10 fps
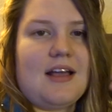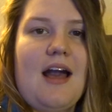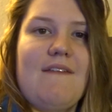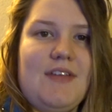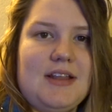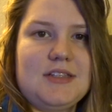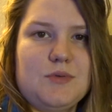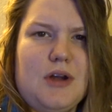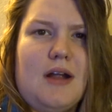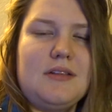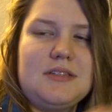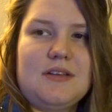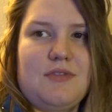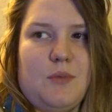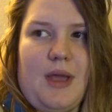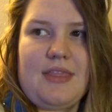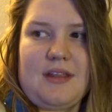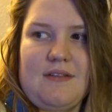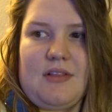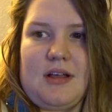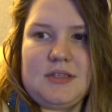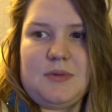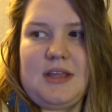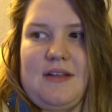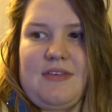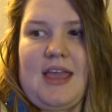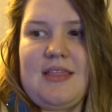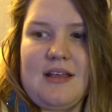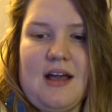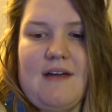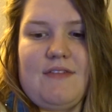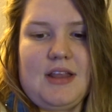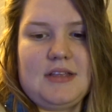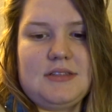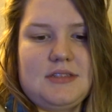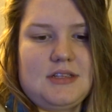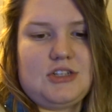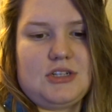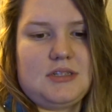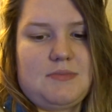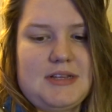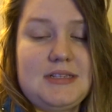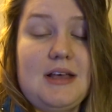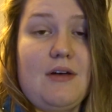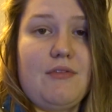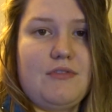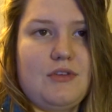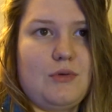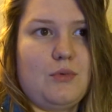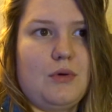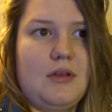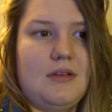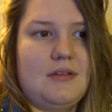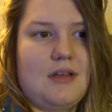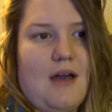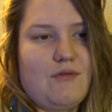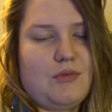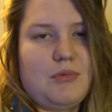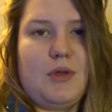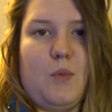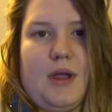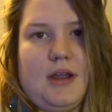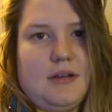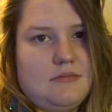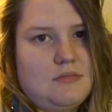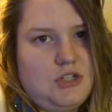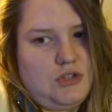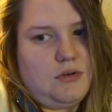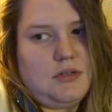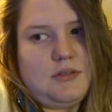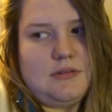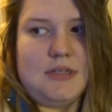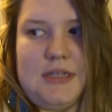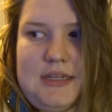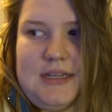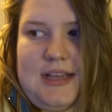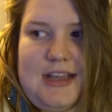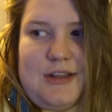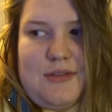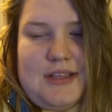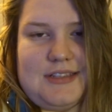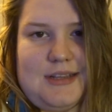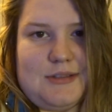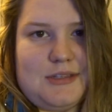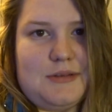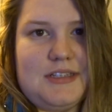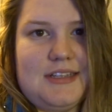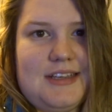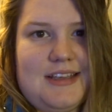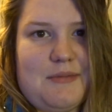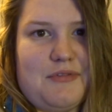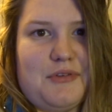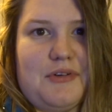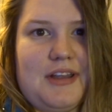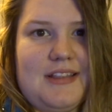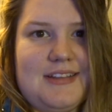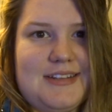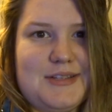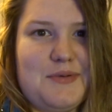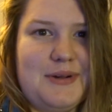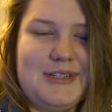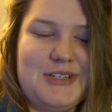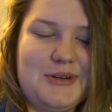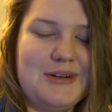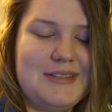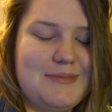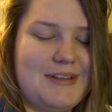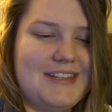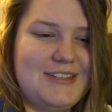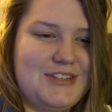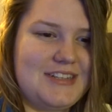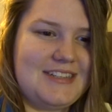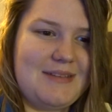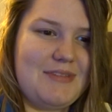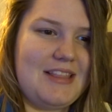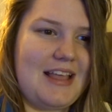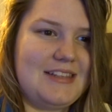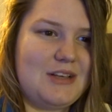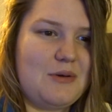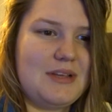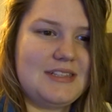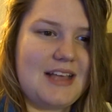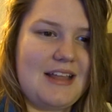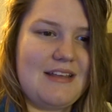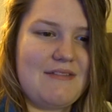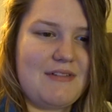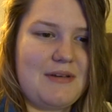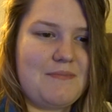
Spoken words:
the confidence, regardless of the weight that I've lost, but that I've gained the confidence in just myself to comfortably wear shorts. I know that sounds so silly, I'm flirting, that doesn't wear shorts, but it's just something that's always kind of